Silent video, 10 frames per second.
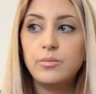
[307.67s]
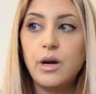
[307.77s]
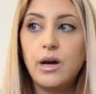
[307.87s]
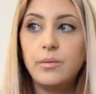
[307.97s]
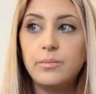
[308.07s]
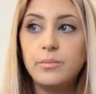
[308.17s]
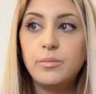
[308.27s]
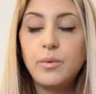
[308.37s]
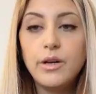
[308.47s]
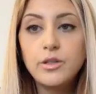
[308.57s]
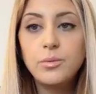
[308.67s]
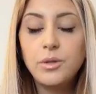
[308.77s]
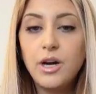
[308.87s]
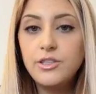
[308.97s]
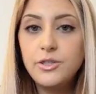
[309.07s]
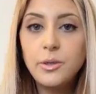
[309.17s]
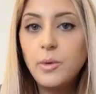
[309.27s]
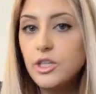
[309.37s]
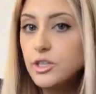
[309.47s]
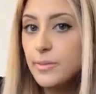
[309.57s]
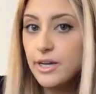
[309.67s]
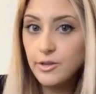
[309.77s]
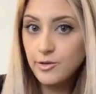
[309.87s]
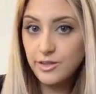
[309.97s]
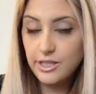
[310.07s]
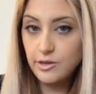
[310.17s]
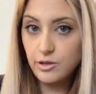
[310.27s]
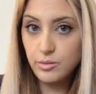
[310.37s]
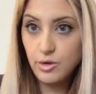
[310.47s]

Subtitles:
want to go blonde, you can watch all my other videos